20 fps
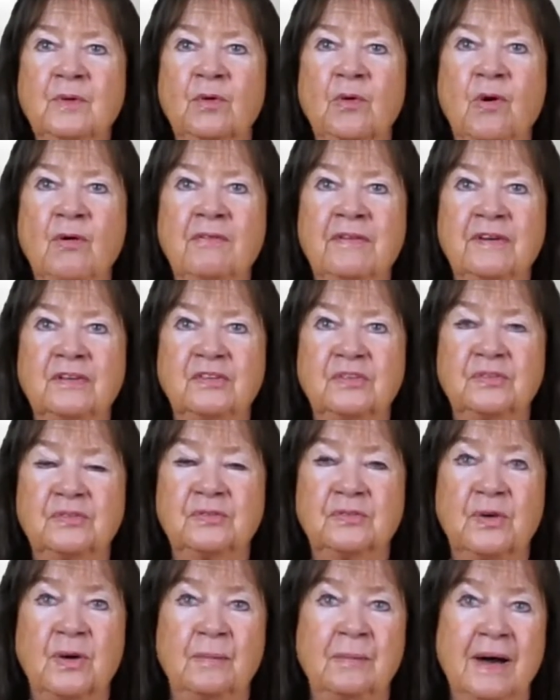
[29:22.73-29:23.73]
rovers
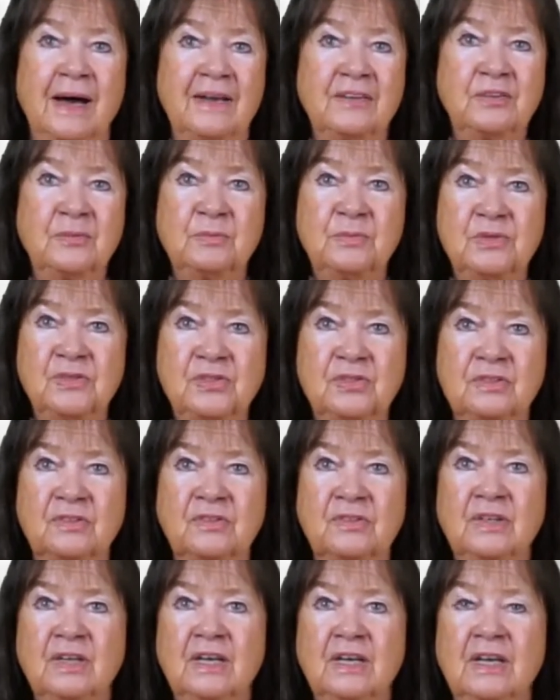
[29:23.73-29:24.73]
for Mars
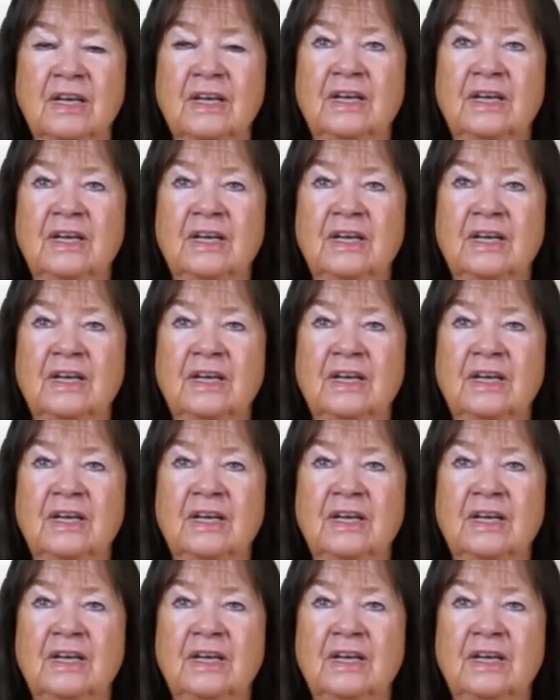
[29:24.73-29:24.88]
missions